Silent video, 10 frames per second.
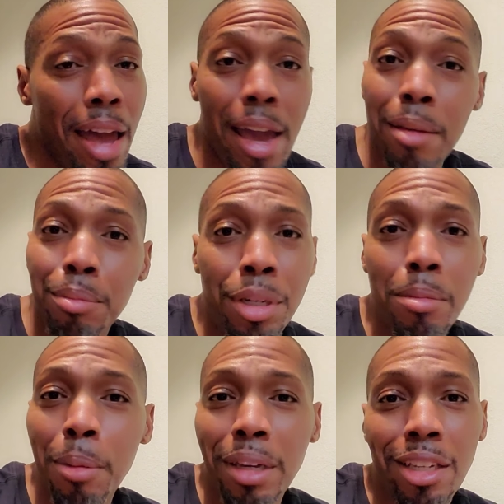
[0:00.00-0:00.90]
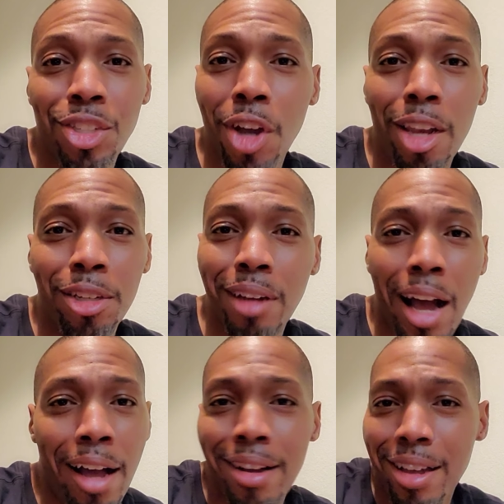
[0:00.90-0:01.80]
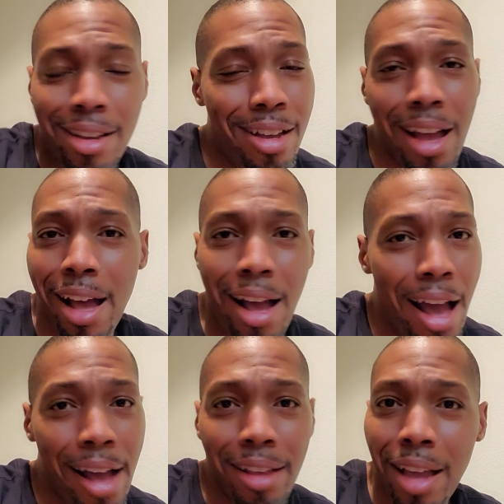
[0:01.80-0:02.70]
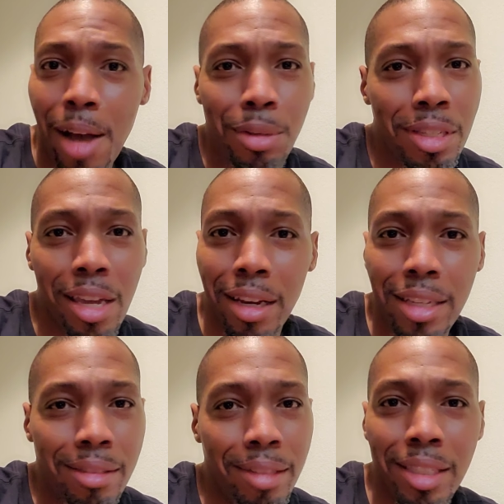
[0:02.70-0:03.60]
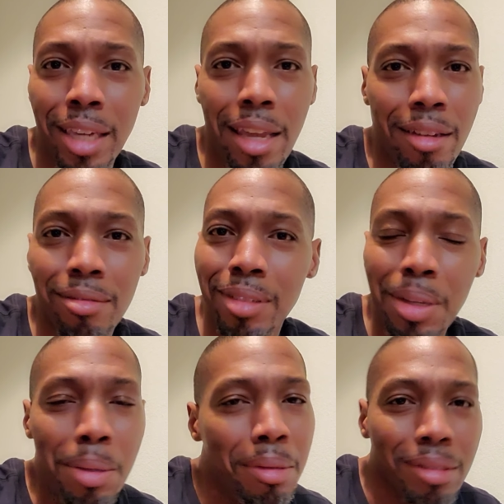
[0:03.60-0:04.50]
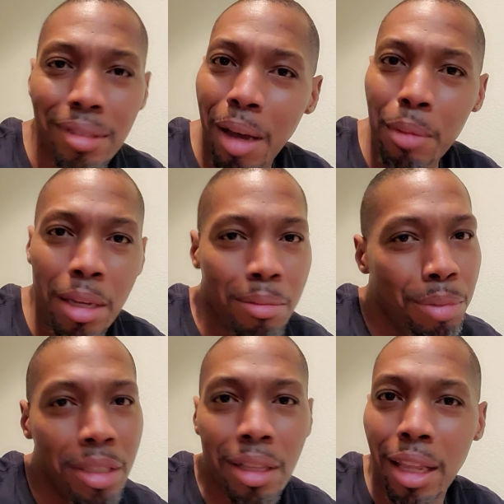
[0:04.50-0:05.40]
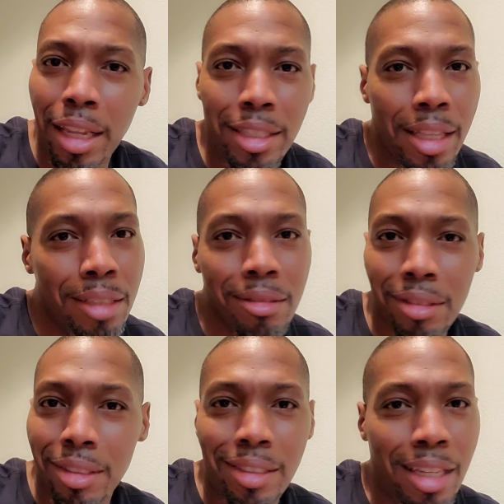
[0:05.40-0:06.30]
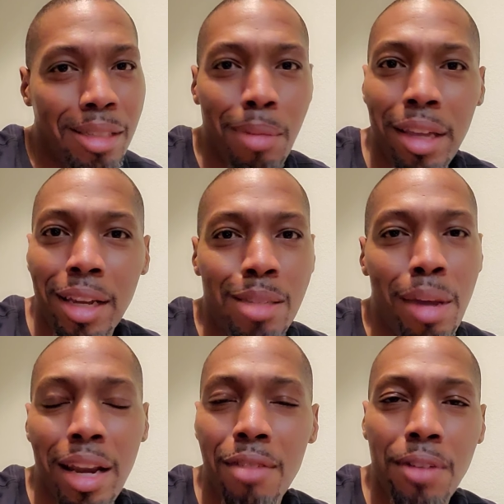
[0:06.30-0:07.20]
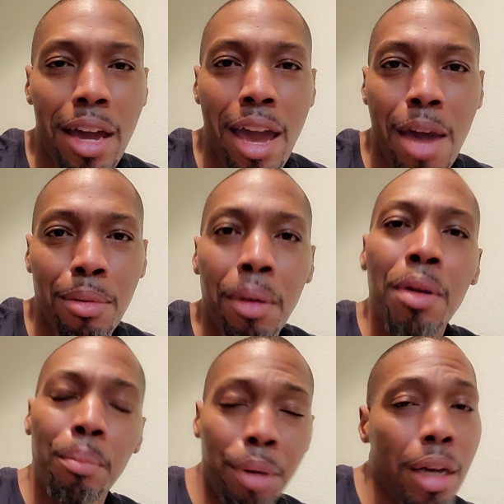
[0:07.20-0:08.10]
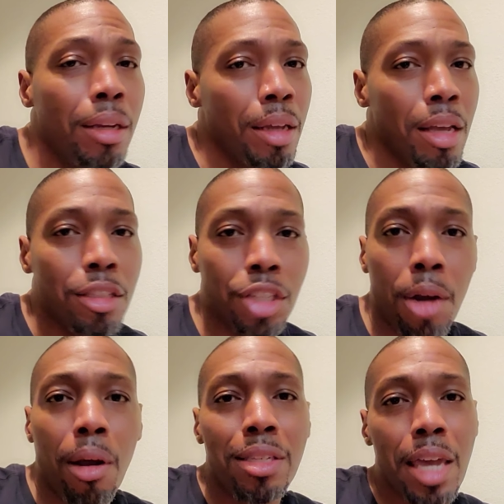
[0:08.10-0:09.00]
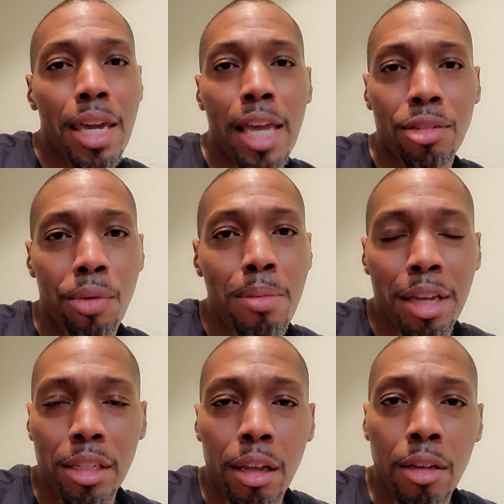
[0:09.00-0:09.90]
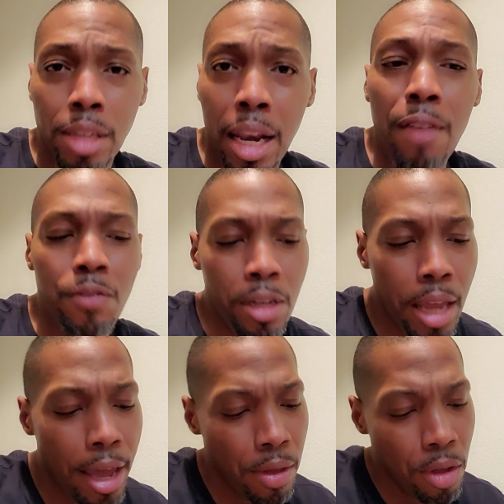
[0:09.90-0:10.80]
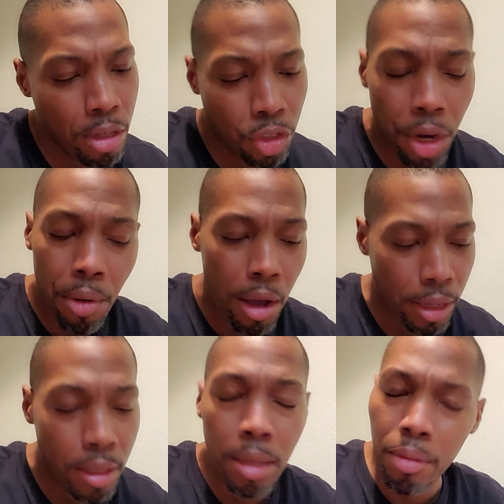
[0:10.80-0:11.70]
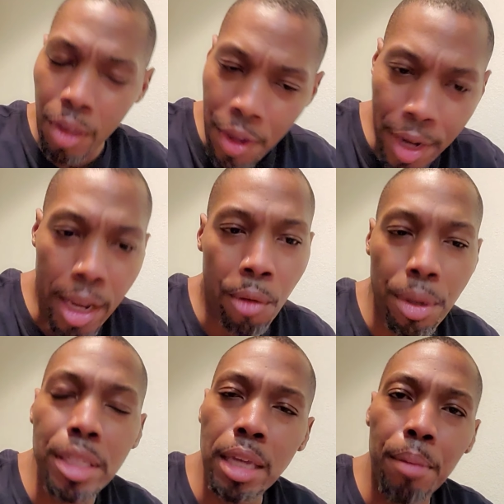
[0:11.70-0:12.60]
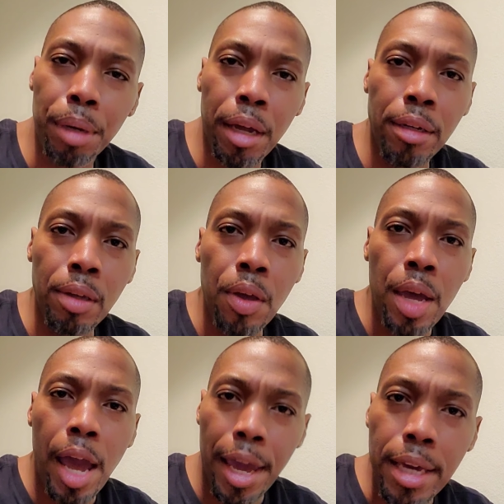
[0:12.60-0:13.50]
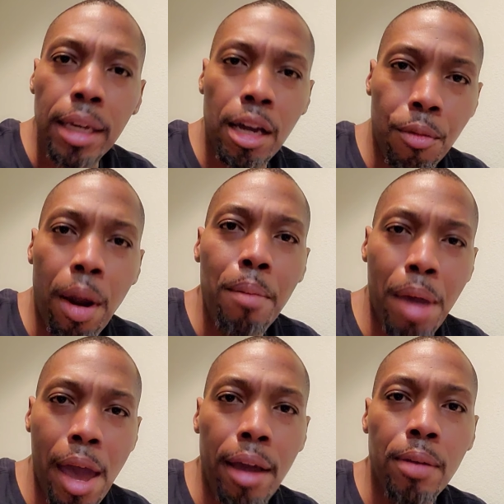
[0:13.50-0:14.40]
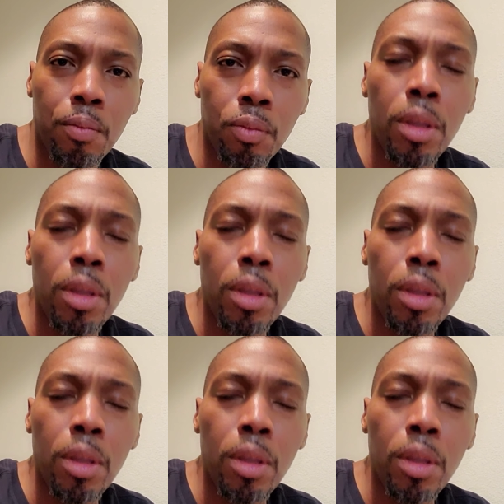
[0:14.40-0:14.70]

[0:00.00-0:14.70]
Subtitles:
Hey, put him up against Charlo. I will say let's get it. I mean, let's make that fight happen. But J-Rock said he has a rematch clause, and I feel like J-Rock can hit that reset button and he can come right back.